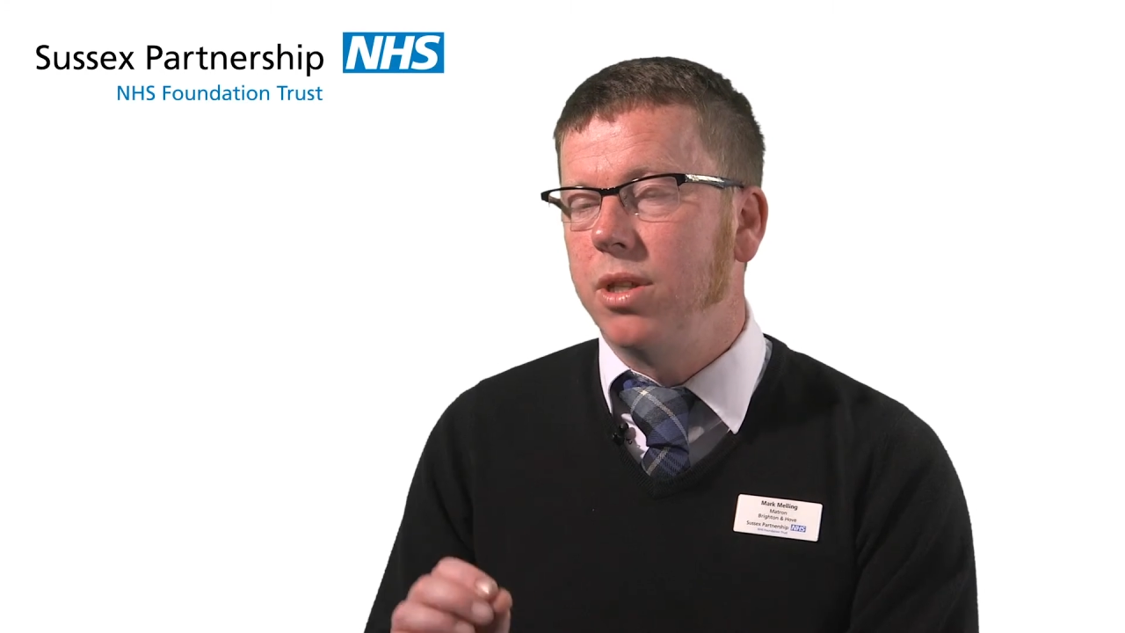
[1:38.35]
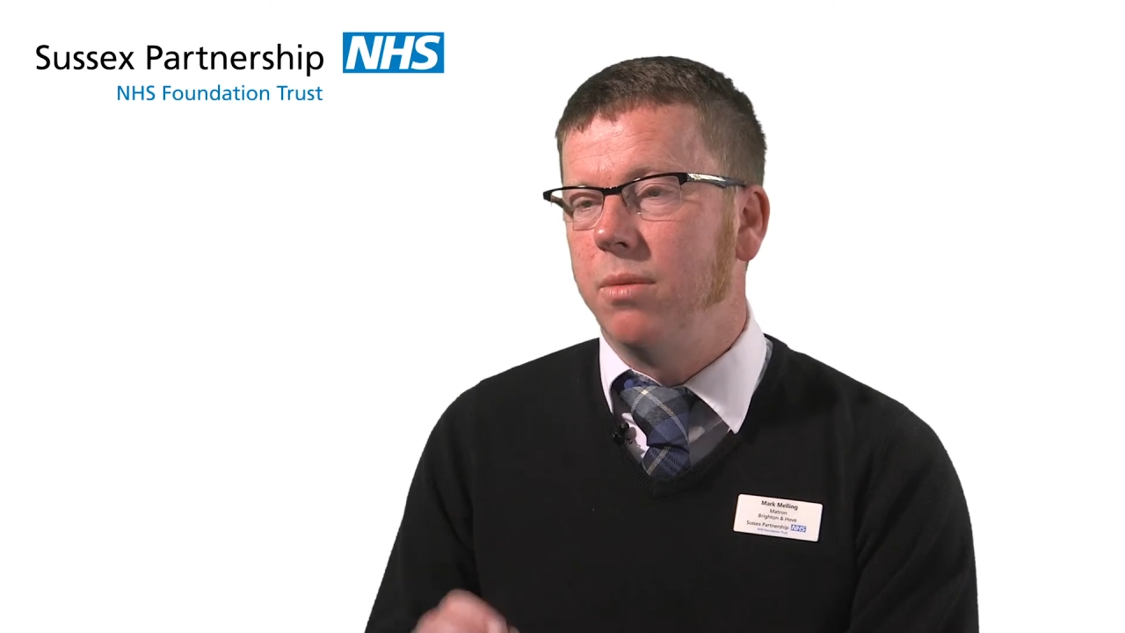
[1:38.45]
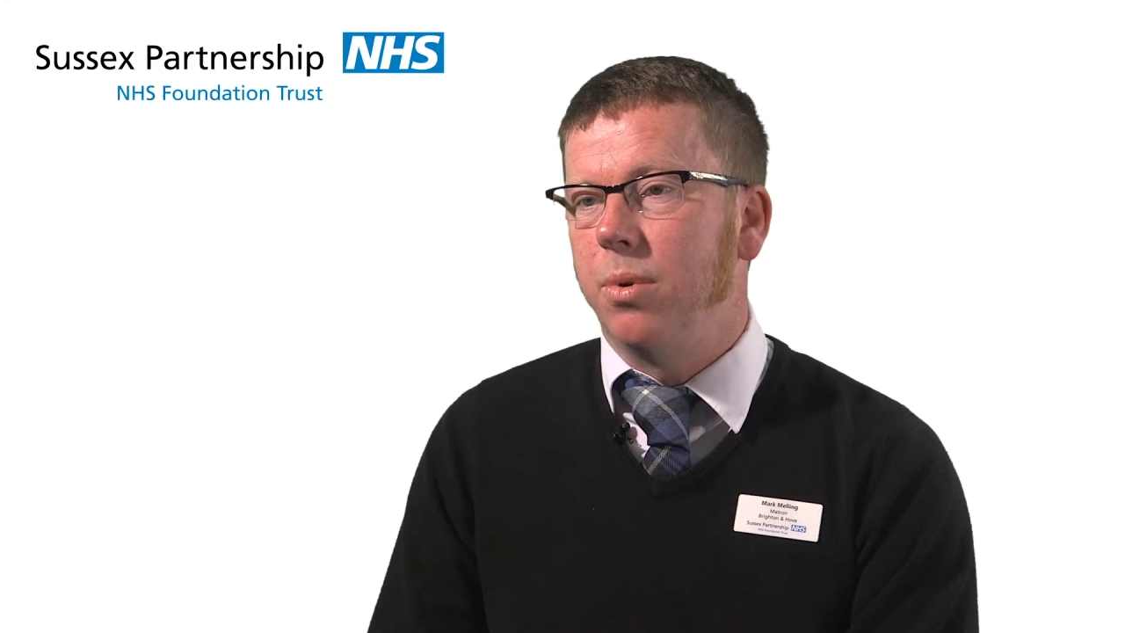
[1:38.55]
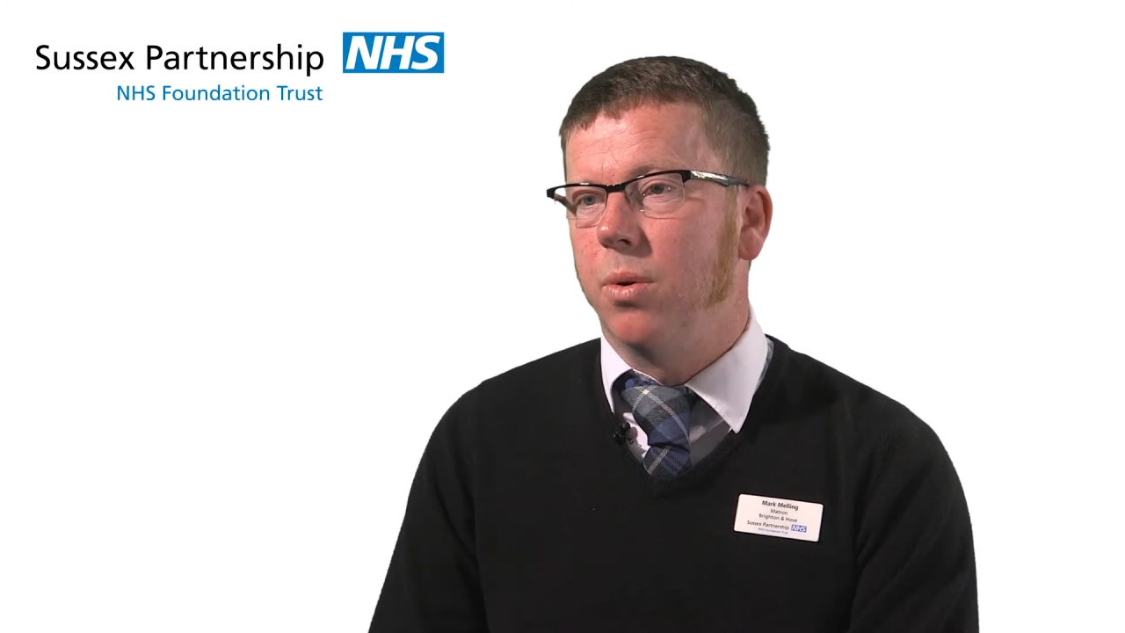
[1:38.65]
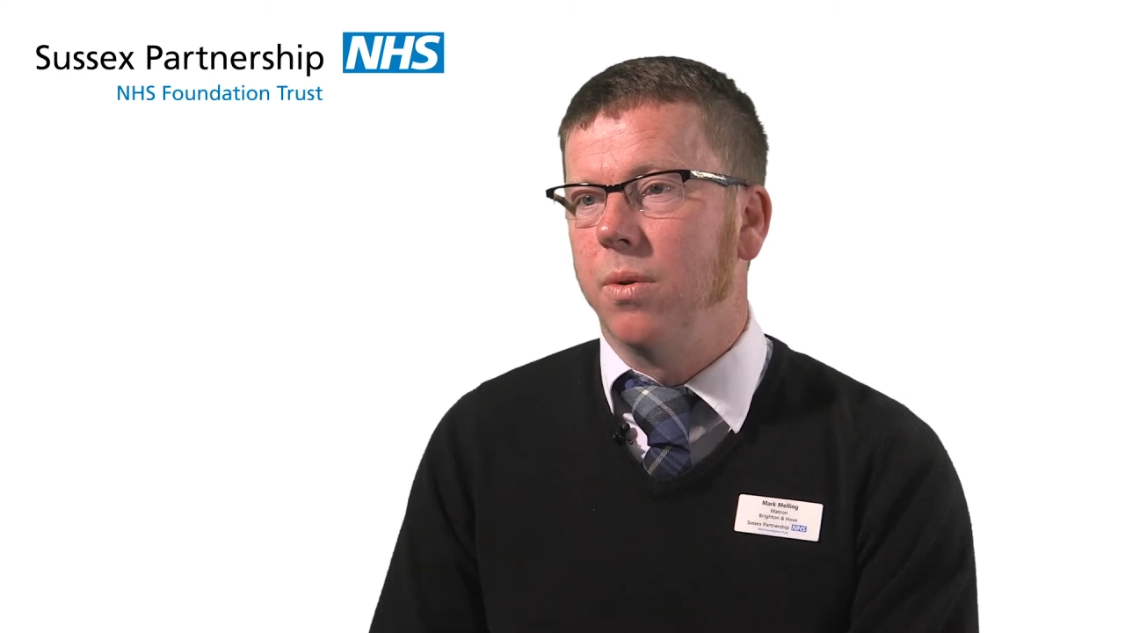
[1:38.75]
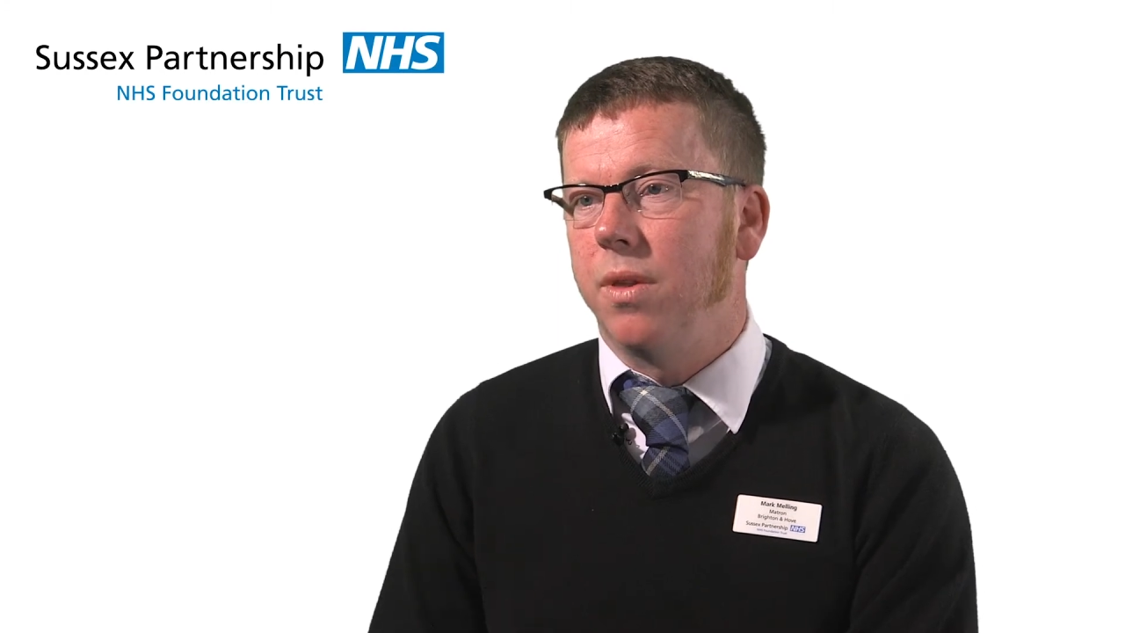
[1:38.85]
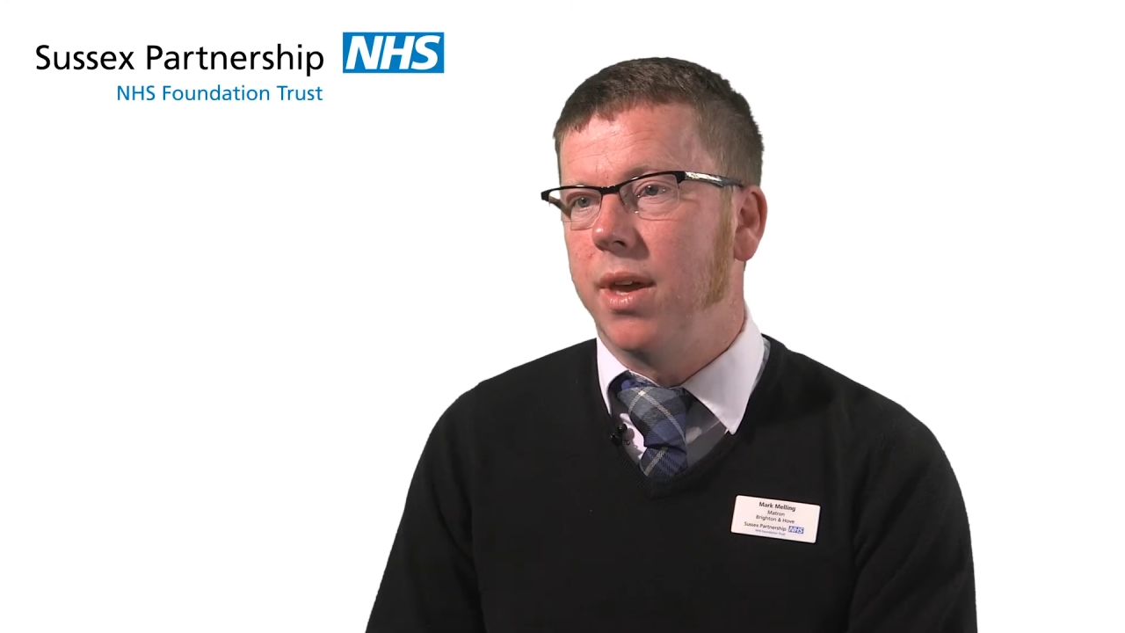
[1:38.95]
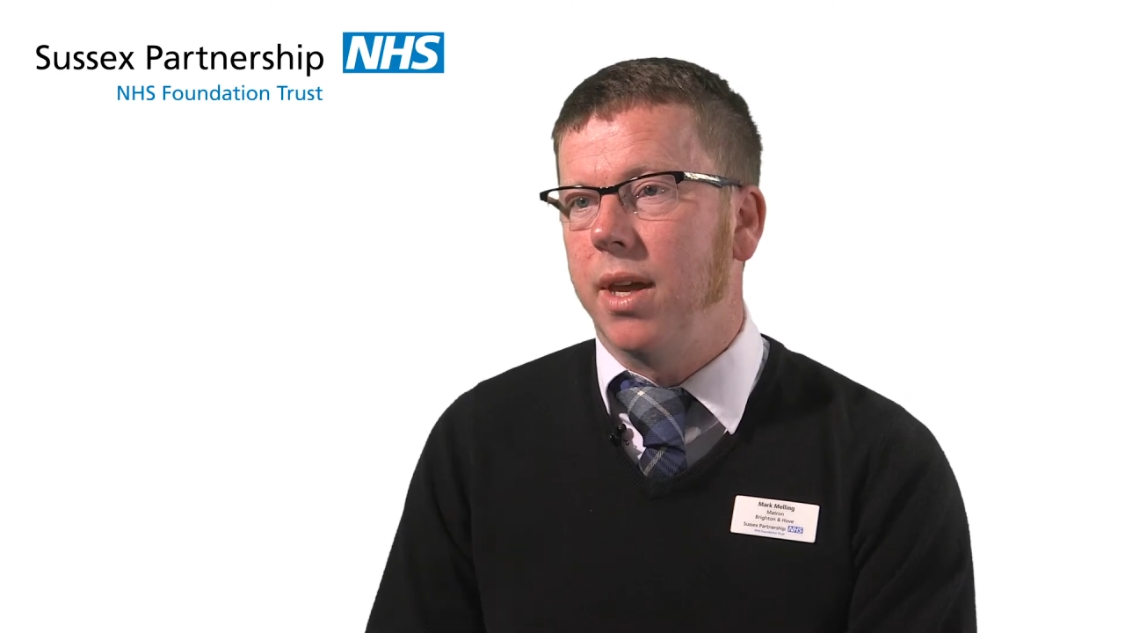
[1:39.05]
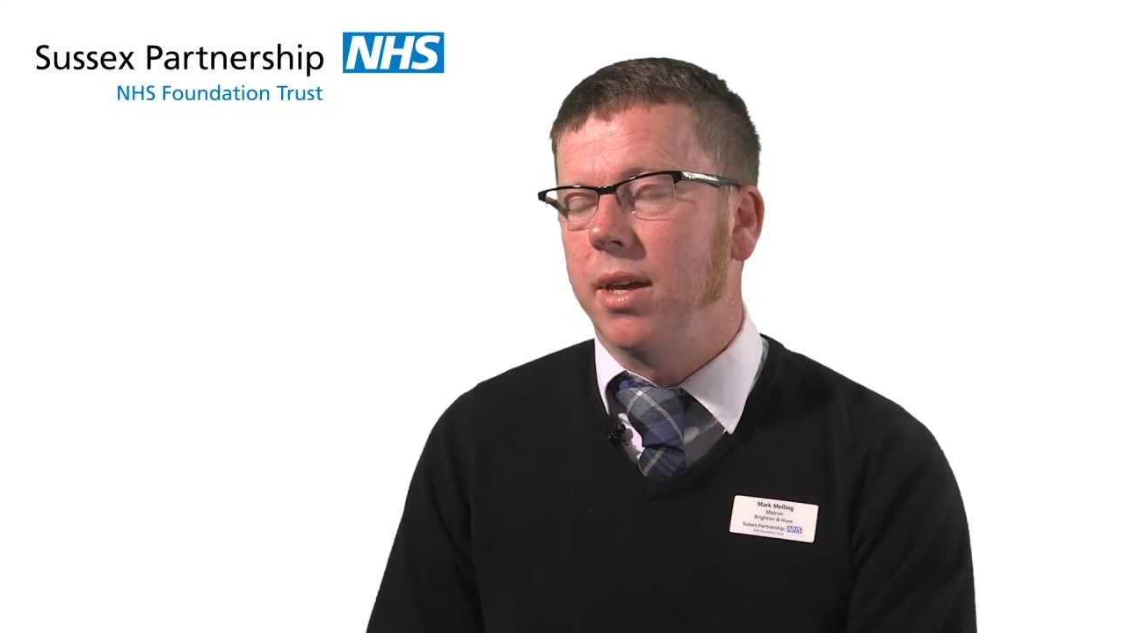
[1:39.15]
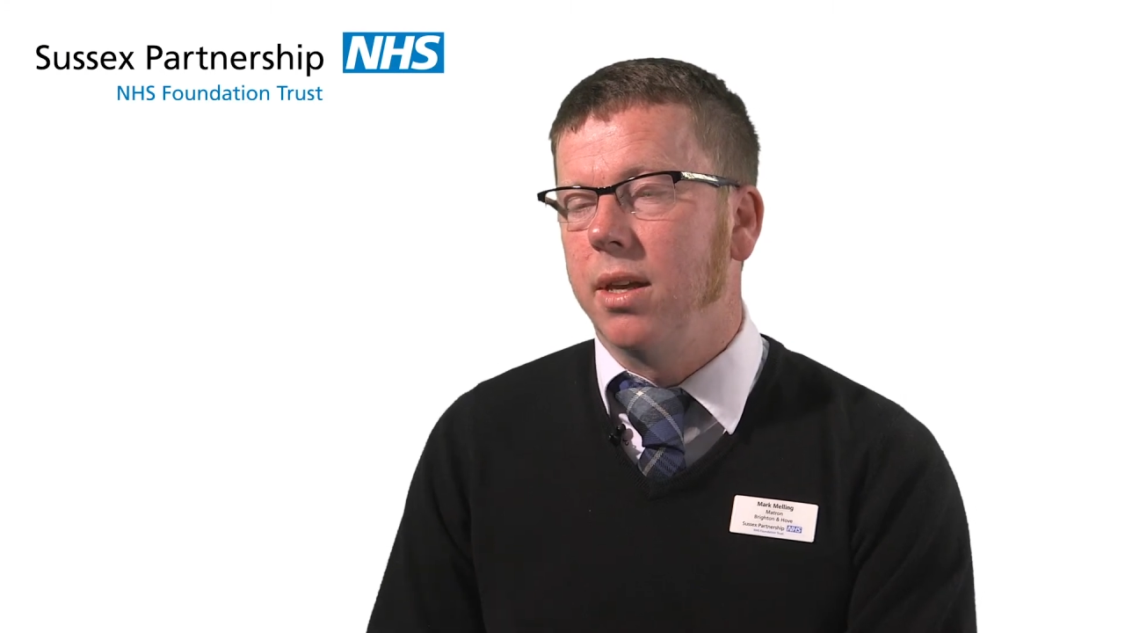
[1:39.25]
important
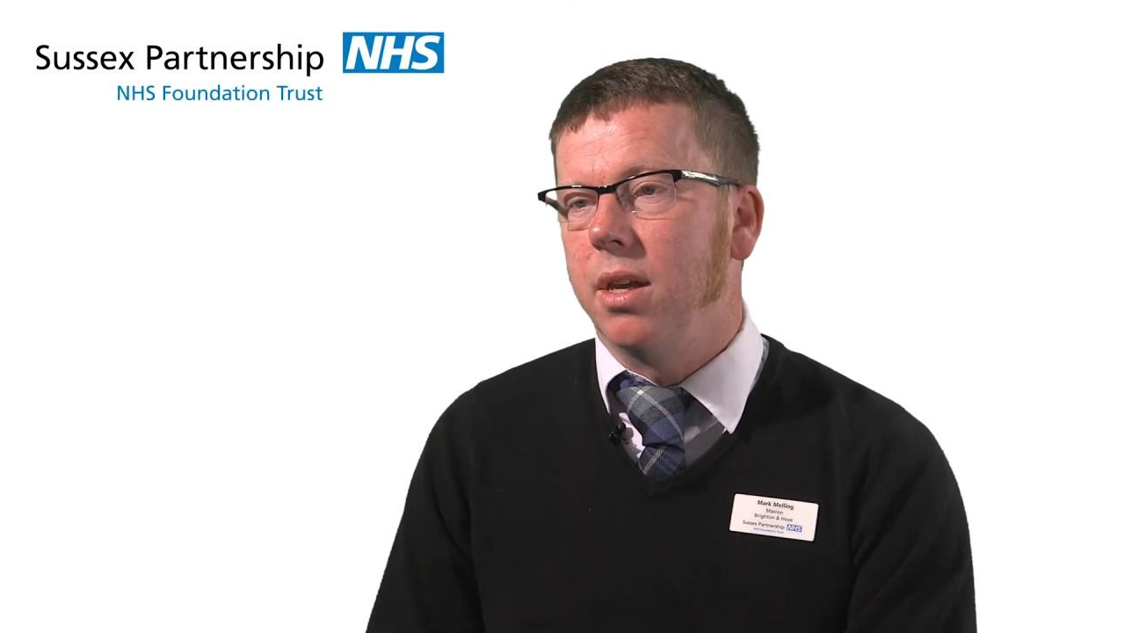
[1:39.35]
thing